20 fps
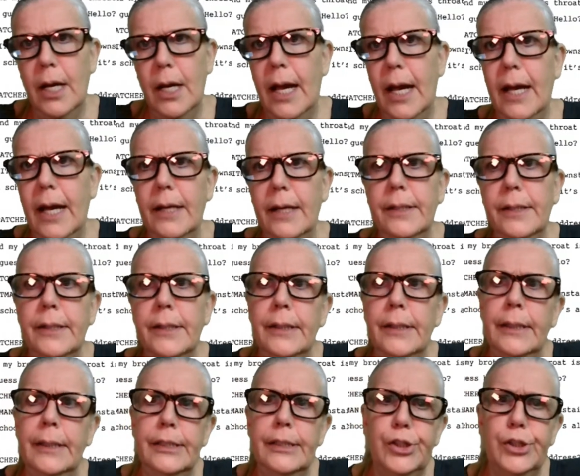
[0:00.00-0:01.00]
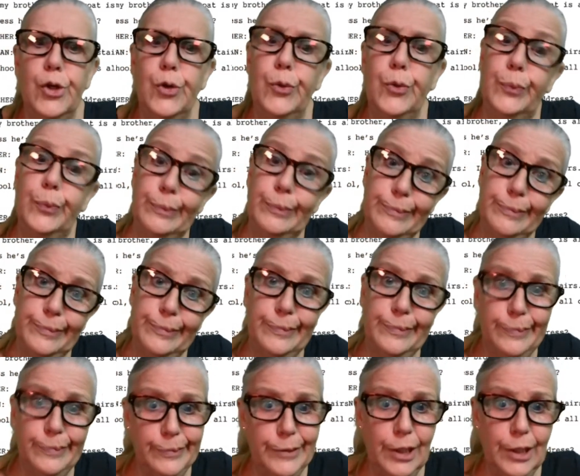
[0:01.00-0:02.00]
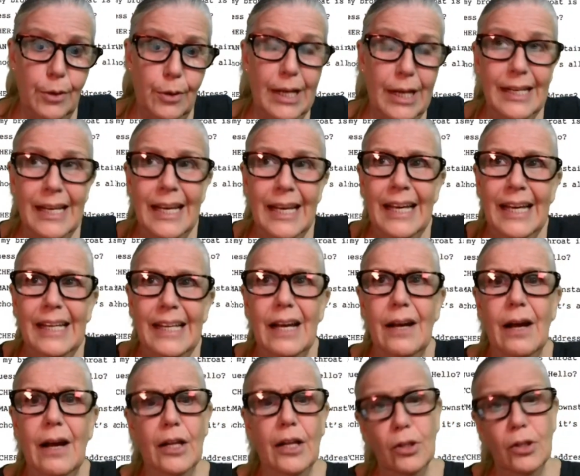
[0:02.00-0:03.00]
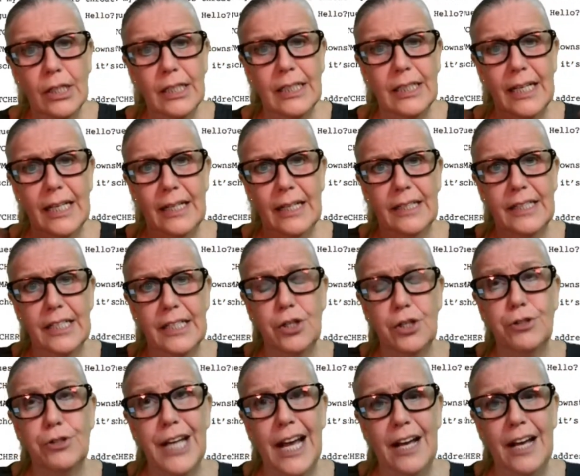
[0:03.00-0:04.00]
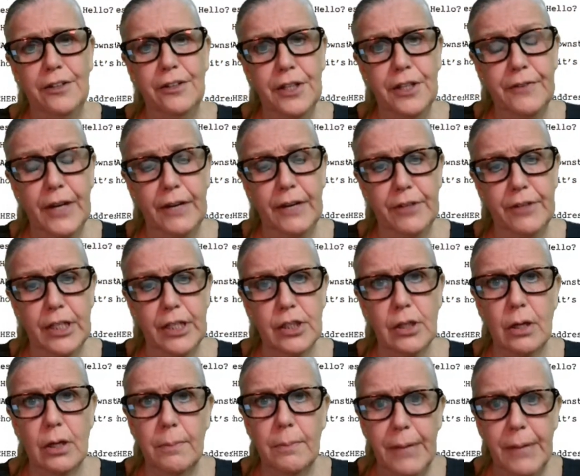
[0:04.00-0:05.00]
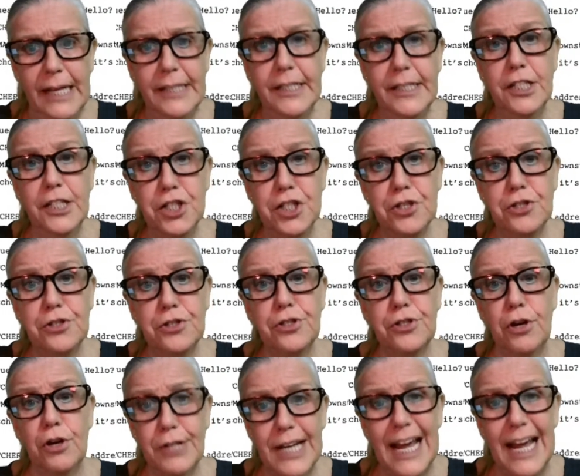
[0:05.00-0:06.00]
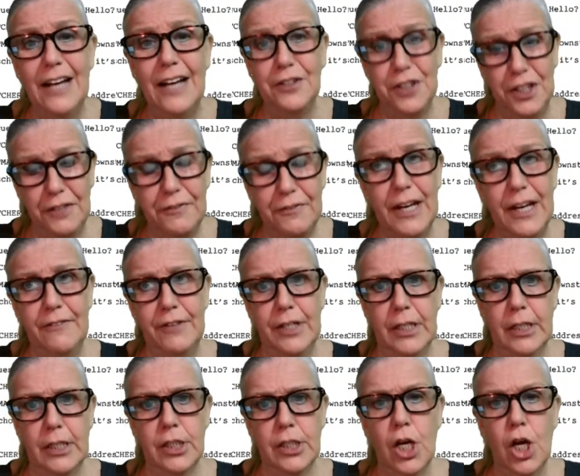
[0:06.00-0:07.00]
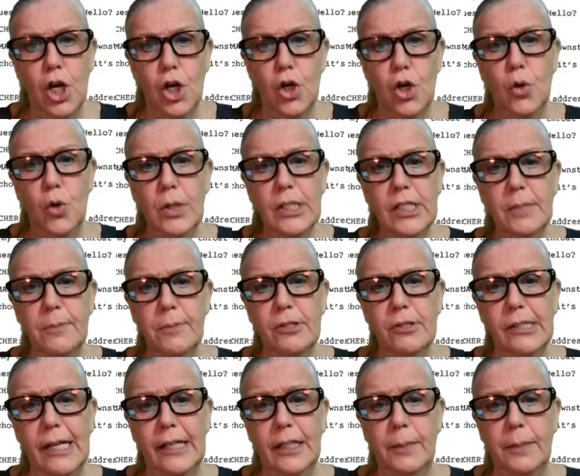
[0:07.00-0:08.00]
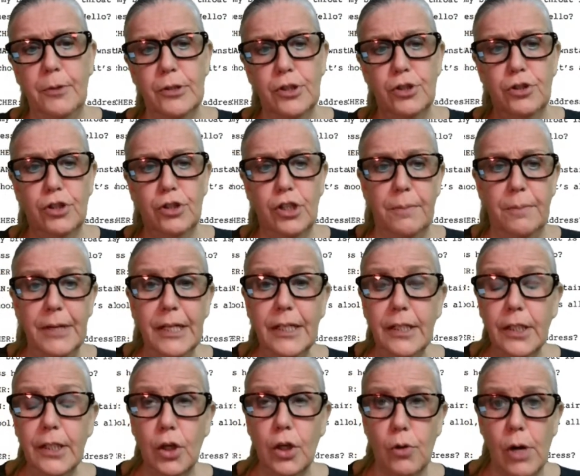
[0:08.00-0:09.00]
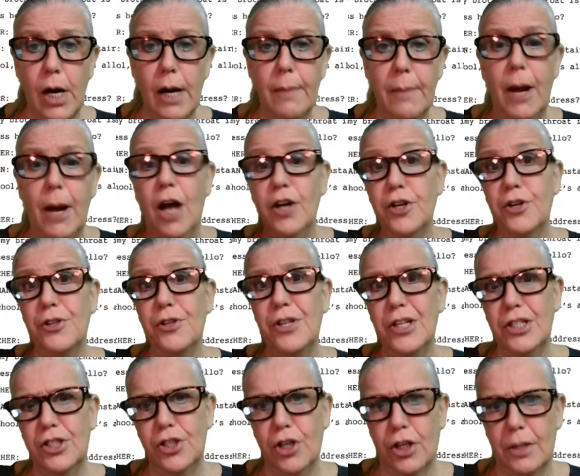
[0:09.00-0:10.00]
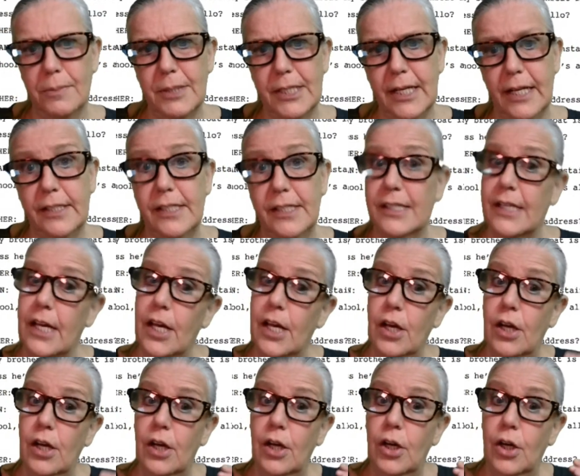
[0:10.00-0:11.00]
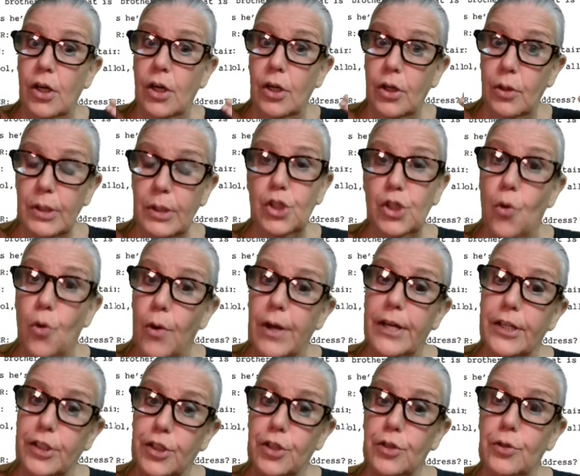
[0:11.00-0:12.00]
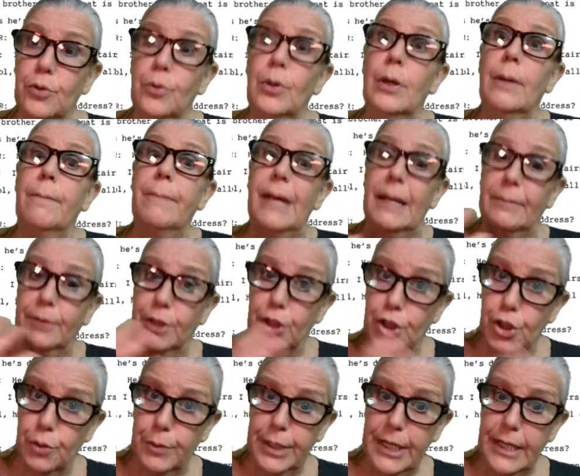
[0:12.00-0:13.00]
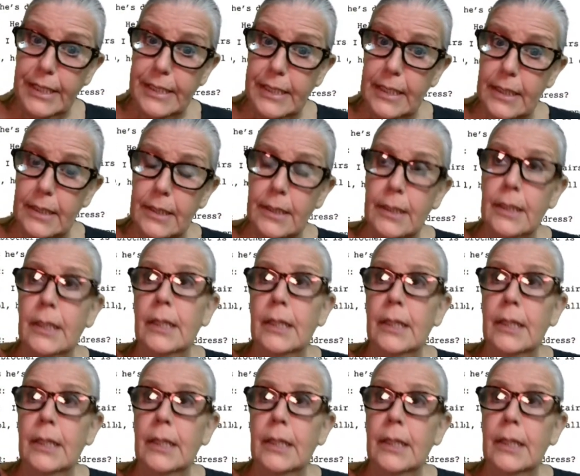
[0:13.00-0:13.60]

And so, you know, I look again at the totality of evidence. Pay attention to the totality of evidence. Who is the most likely person to commit the crime under these circumstances? Who is going to be able to do what he did